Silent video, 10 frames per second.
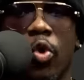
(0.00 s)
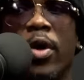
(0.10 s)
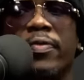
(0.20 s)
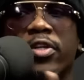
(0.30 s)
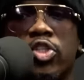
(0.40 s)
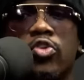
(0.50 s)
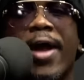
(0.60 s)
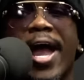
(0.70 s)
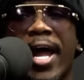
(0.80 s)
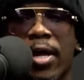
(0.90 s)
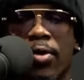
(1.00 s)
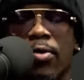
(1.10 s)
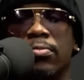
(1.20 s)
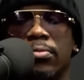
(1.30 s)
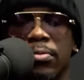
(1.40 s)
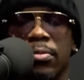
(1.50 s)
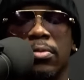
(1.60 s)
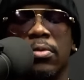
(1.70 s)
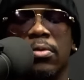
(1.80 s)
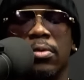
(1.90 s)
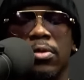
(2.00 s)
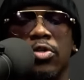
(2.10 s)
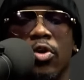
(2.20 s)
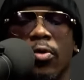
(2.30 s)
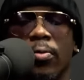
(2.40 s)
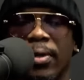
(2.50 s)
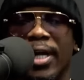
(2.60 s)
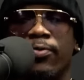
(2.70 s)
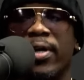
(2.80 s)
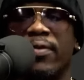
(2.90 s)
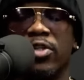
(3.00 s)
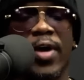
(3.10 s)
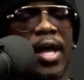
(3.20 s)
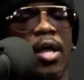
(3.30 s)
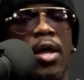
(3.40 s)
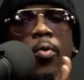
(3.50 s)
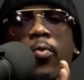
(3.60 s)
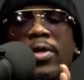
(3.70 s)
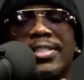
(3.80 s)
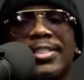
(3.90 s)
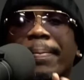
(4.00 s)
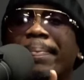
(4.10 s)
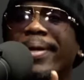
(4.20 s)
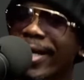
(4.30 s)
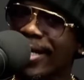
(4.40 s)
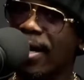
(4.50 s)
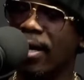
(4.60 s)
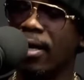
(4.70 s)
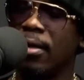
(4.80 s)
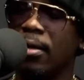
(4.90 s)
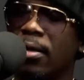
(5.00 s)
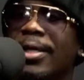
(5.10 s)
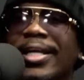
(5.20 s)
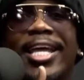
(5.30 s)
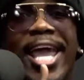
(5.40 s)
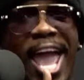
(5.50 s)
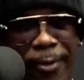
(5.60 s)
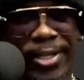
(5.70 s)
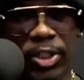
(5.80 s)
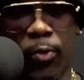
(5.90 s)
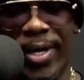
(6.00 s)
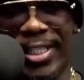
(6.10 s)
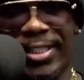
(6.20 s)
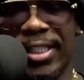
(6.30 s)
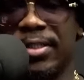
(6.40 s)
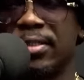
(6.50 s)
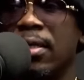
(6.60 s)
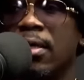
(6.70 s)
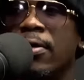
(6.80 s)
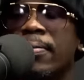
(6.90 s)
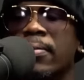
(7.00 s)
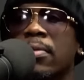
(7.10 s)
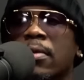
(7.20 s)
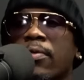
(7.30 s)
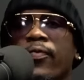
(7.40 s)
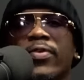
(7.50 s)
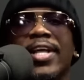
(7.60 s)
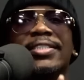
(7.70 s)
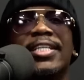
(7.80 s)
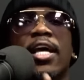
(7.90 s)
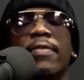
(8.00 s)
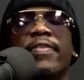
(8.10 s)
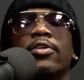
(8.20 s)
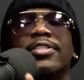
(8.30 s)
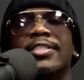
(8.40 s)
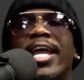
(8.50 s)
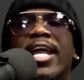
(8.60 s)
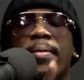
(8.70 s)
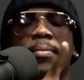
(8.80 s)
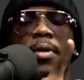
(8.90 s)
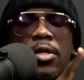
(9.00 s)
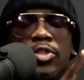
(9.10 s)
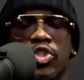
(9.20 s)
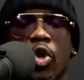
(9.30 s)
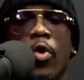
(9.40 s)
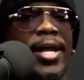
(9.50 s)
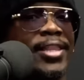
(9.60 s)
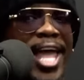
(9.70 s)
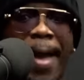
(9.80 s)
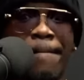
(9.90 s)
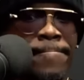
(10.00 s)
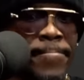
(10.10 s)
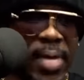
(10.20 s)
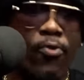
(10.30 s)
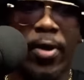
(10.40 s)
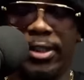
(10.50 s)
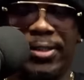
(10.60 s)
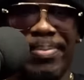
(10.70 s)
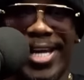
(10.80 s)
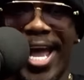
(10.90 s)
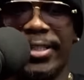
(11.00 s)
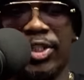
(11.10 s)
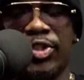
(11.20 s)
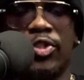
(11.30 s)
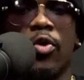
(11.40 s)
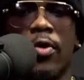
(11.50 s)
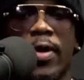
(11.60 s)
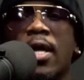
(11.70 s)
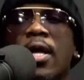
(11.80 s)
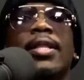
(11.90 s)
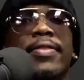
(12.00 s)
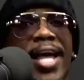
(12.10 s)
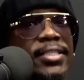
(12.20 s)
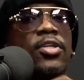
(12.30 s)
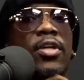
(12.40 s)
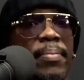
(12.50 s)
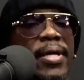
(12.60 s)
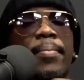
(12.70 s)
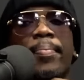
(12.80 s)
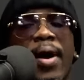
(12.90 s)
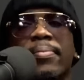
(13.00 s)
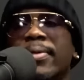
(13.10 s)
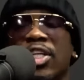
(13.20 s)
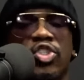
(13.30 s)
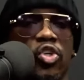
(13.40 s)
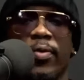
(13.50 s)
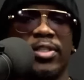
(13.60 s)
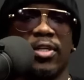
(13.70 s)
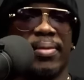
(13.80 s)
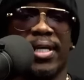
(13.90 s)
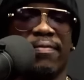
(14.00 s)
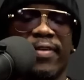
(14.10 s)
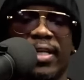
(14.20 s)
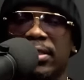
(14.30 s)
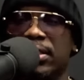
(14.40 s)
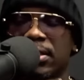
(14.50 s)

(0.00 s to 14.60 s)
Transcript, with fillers: the trial, you know, getting ready for the trial, would subpoena character witnesses that tell their same story that mirrors Manasseh's story, that's going to be a problem. The jury's going to be convinced.